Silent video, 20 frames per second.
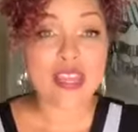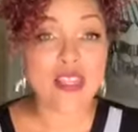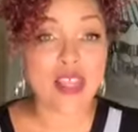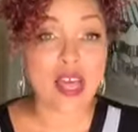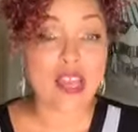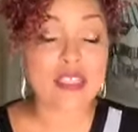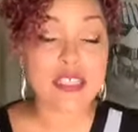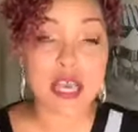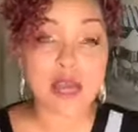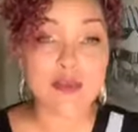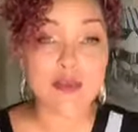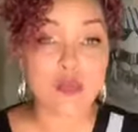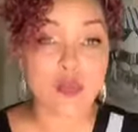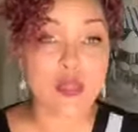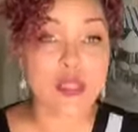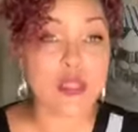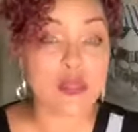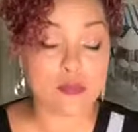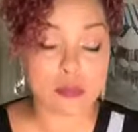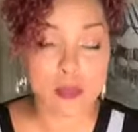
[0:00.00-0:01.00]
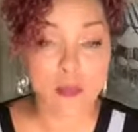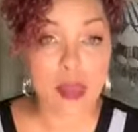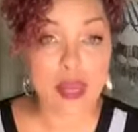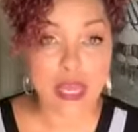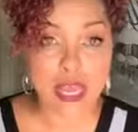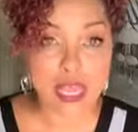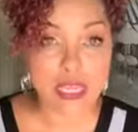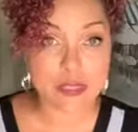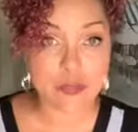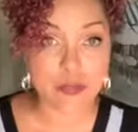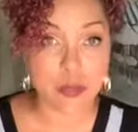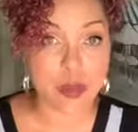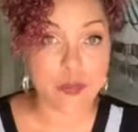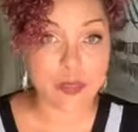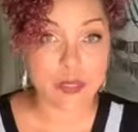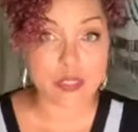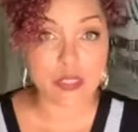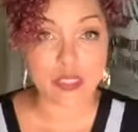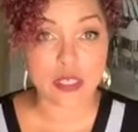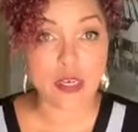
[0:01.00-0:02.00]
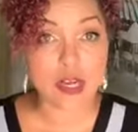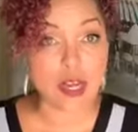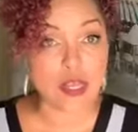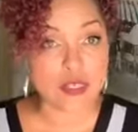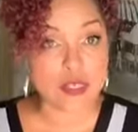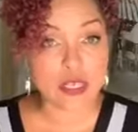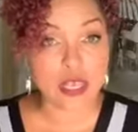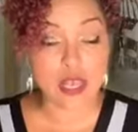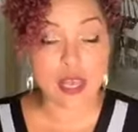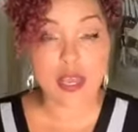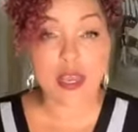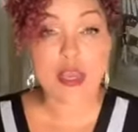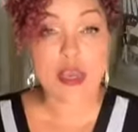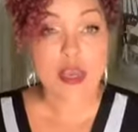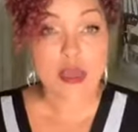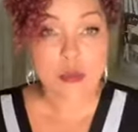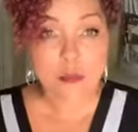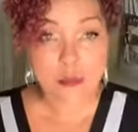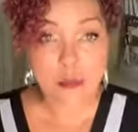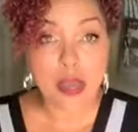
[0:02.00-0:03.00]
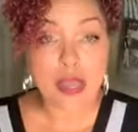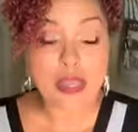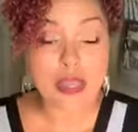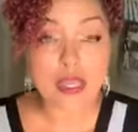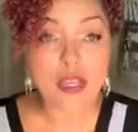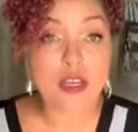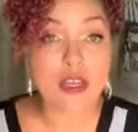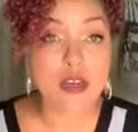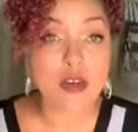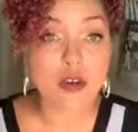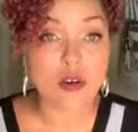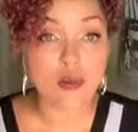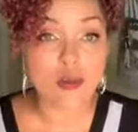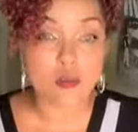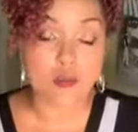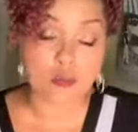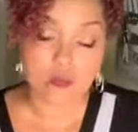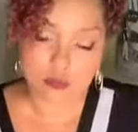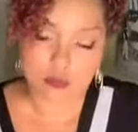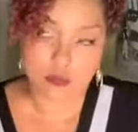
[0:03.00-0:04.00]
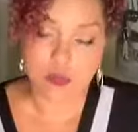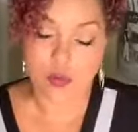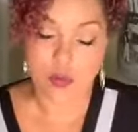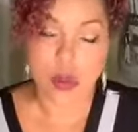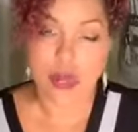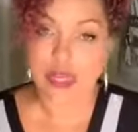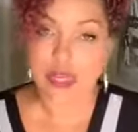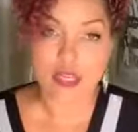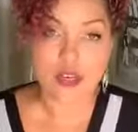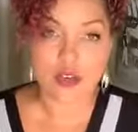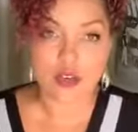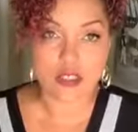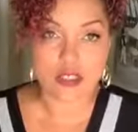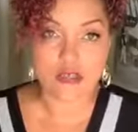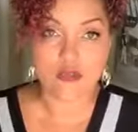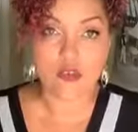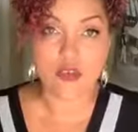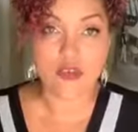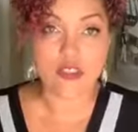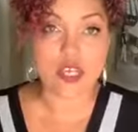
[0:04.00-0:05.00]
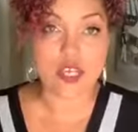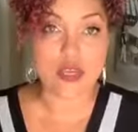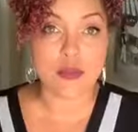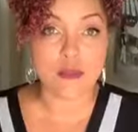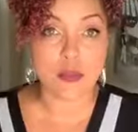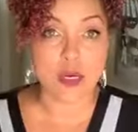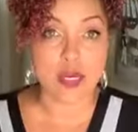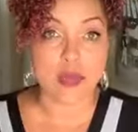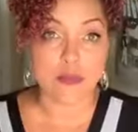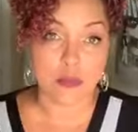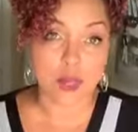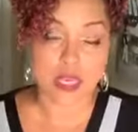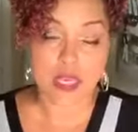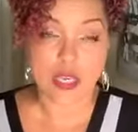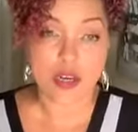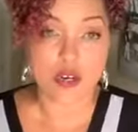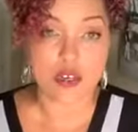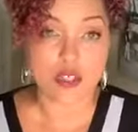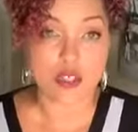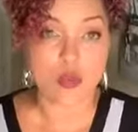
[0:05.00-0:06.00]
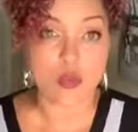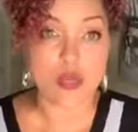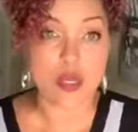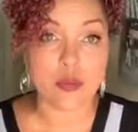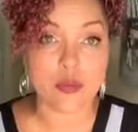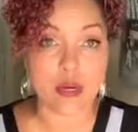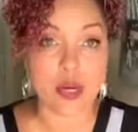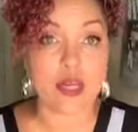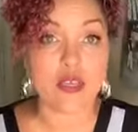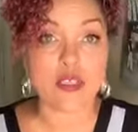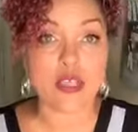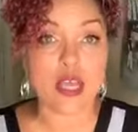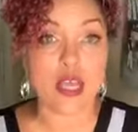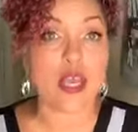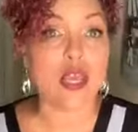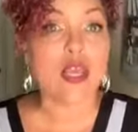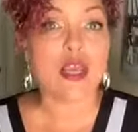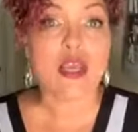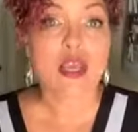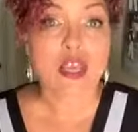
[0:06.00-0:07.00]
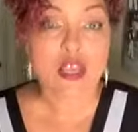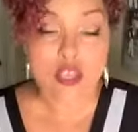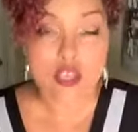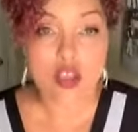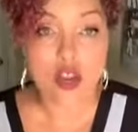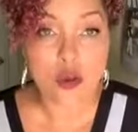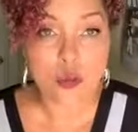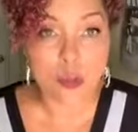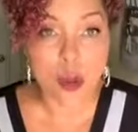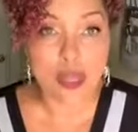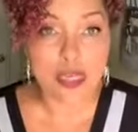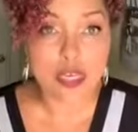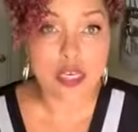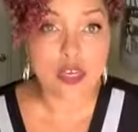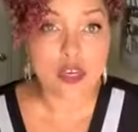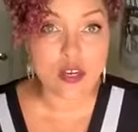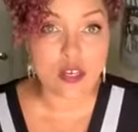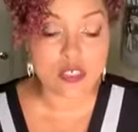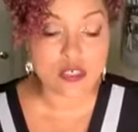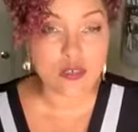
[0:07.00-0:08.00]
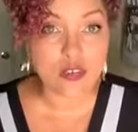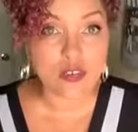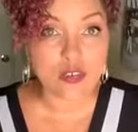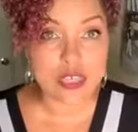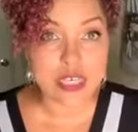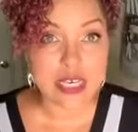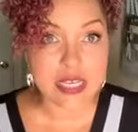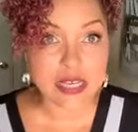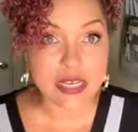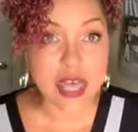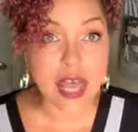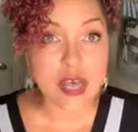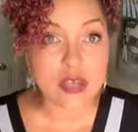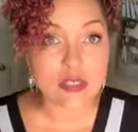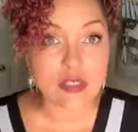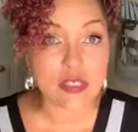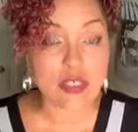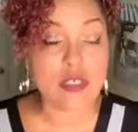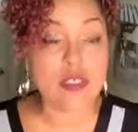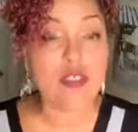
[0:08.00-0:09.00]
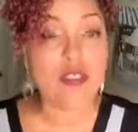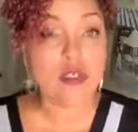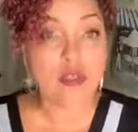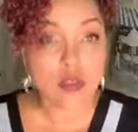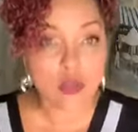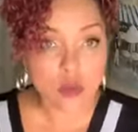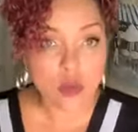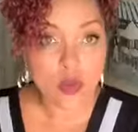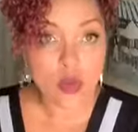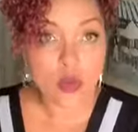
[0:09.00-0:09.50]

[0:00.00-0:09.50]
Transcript: And a lot of times when somebody asks me my budget, I'll say, my keynote, well, my keynote isn't 15, but my keynote is 20, but I'll say, you know, my keynote is 15,000.